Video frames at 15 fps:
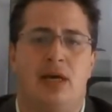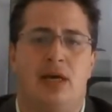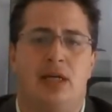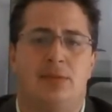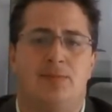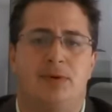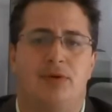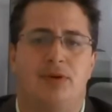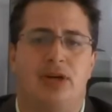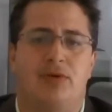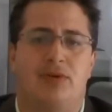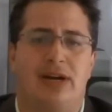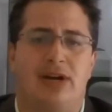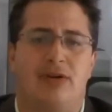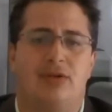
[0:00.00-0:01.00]
spurring
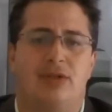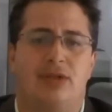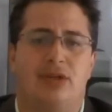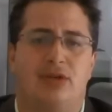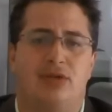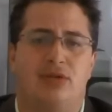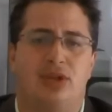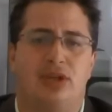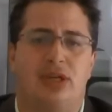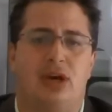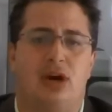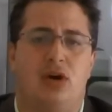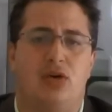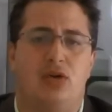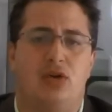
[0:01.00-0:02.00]
greater
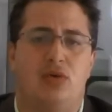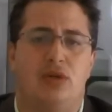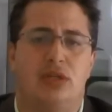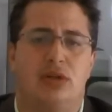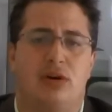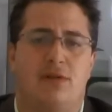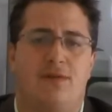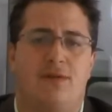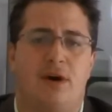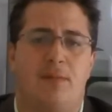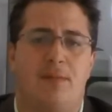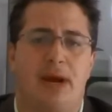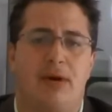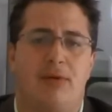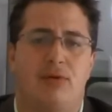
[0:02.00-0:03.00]
scrutiny on US
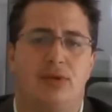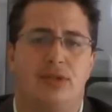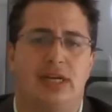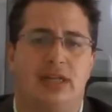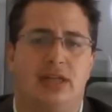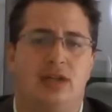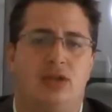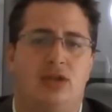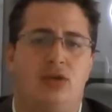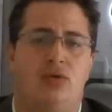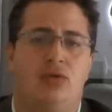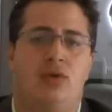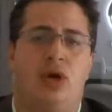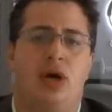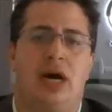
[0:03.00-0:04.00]
non-farm payrolls data
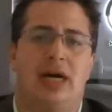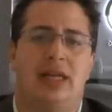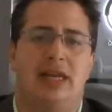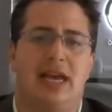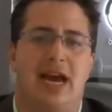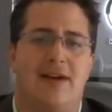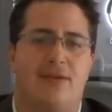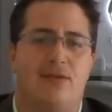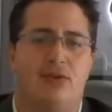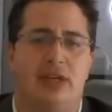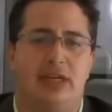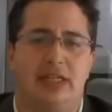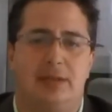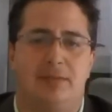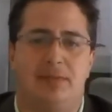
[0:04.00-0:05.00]
due a day after
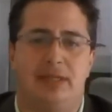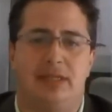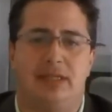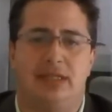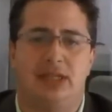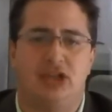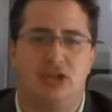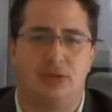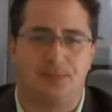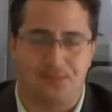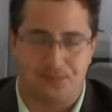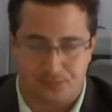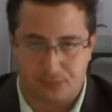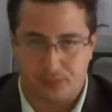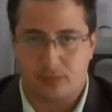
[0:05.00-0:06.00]
the ECB's
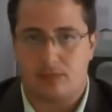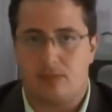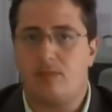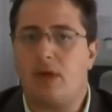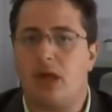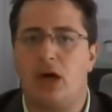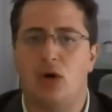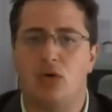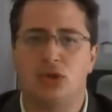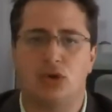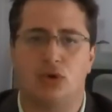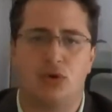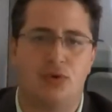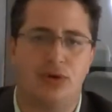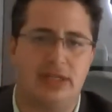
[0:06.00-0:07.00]
decision.
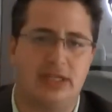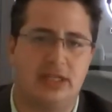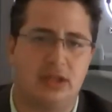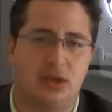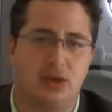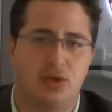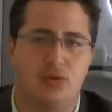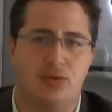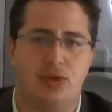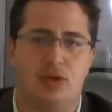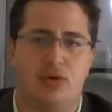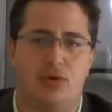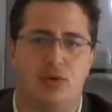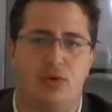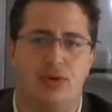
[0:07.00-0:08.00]
Also, Greece is close to an
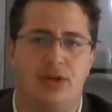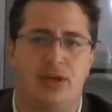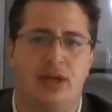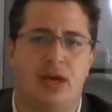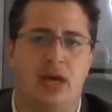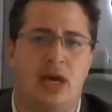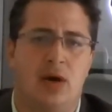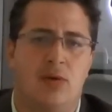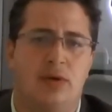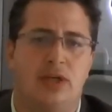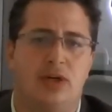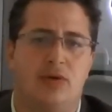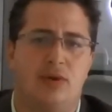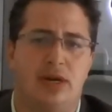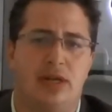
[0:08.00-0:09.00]
accord with
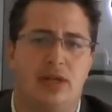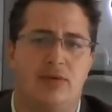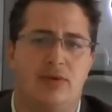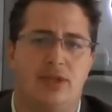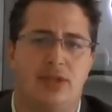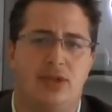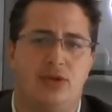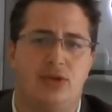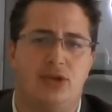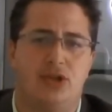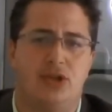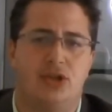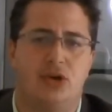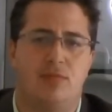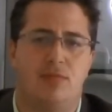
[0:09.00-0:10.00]
the creditor
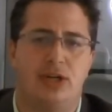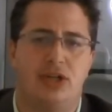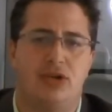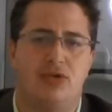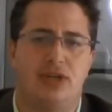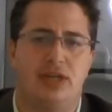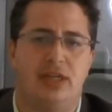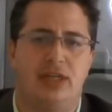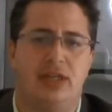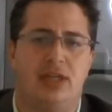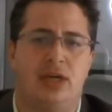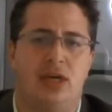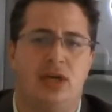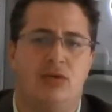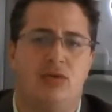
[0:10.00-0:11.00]
institutions on measure needed
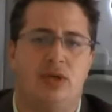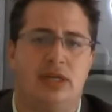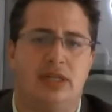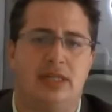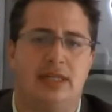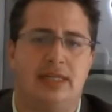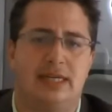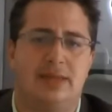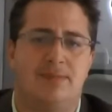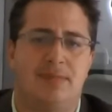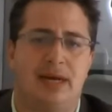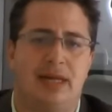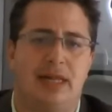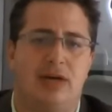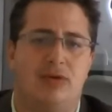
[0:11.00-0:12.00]
to get its next
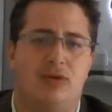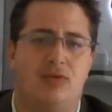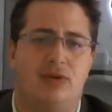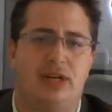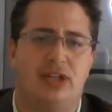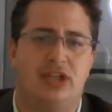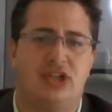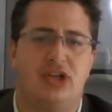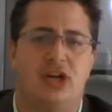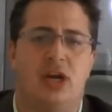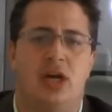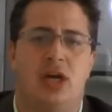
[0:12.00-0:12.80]
bailout tranche.